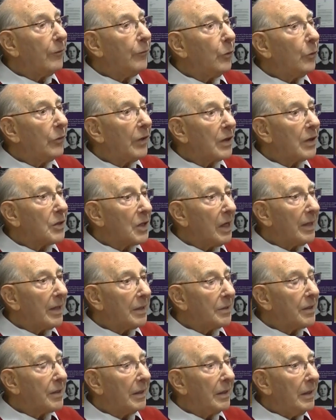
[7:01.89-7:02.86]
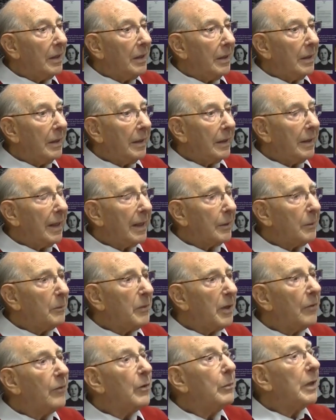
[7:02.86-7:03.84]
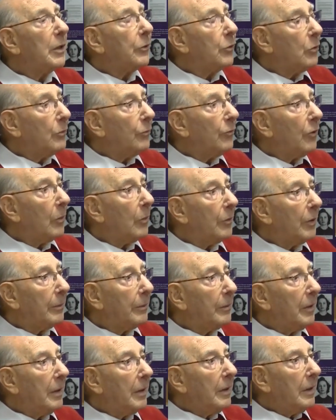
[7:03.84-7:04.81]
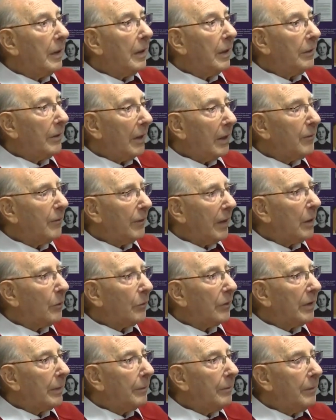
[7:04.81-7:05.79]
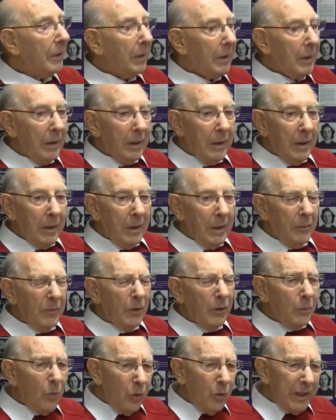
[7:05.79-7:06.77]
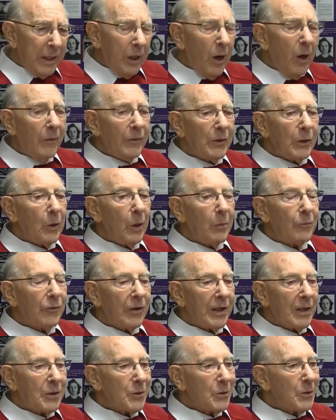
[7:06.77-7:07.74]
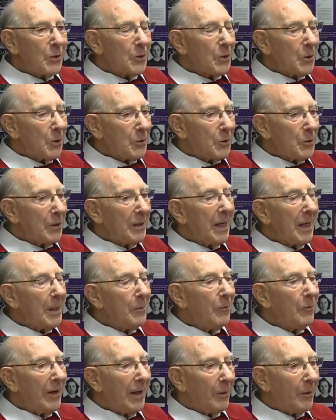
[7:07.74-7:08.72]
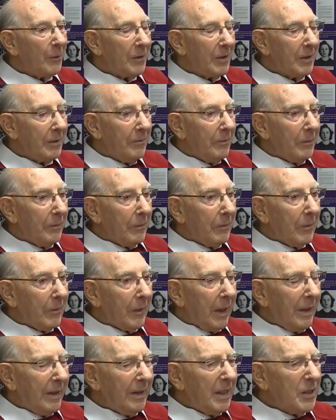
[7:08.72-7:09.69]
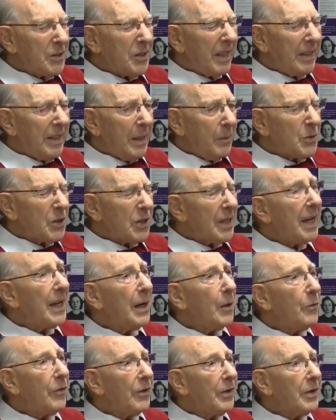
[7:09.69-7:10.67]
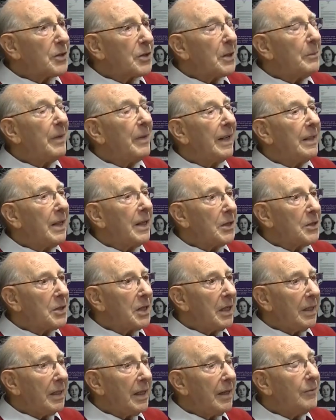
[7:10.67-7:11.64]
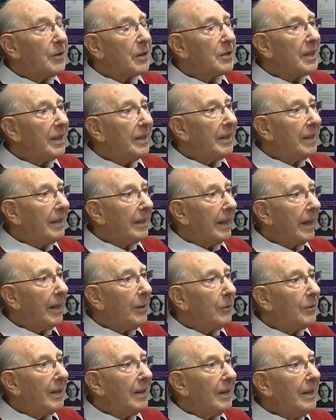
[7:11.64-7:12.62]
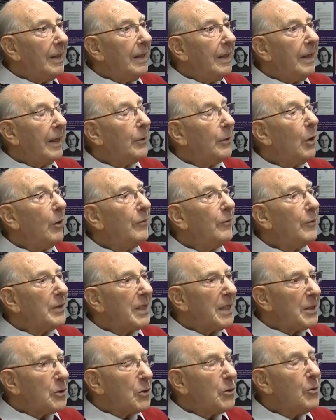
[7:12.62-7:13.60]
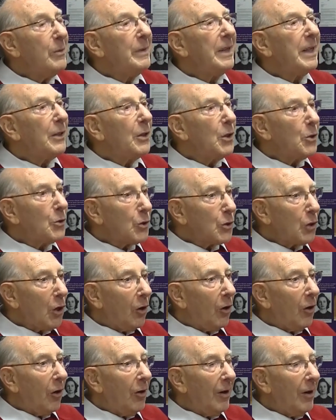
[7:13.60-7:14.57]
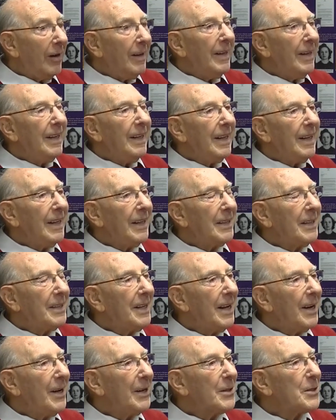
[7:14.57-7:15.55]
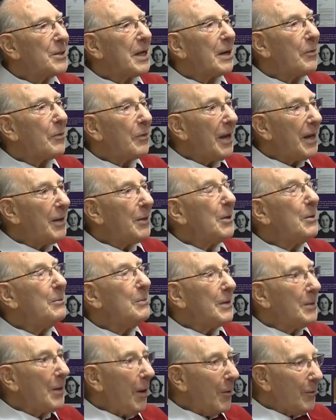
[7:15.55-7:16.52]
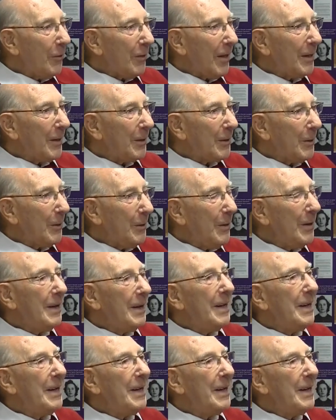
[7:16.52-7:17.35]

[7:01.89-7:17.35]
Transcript: or four days later. He'd had a bit of a mental problem and they found him but the morning after the operation, the surgeon came round and he said it was the healthiest appendix he had ever taken out and offered it to me in a jar. And I said, Thank you, but no thank you.